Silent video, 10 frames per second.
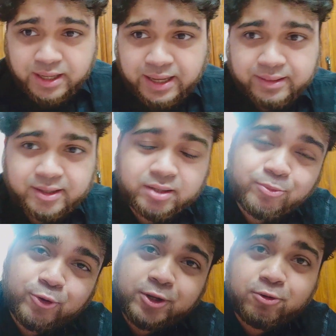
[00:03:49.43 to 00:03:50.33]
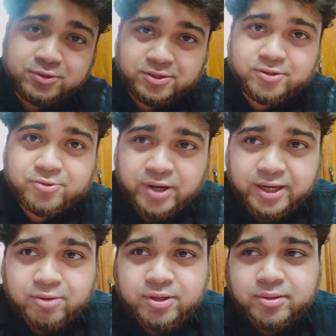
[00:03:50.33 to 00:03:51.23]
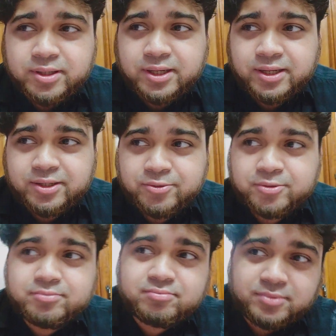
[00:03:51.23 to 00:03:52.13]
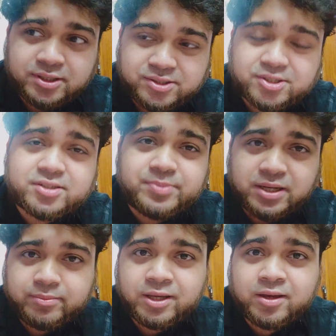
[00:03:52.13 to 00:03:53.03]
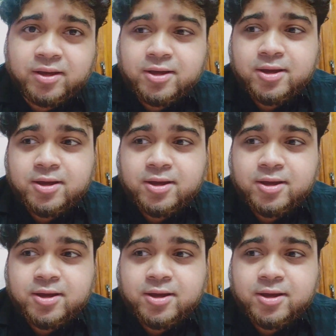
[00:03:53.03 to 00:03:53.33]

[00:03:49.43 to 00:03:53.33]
and then the more it goes into the dry down, it starts becoming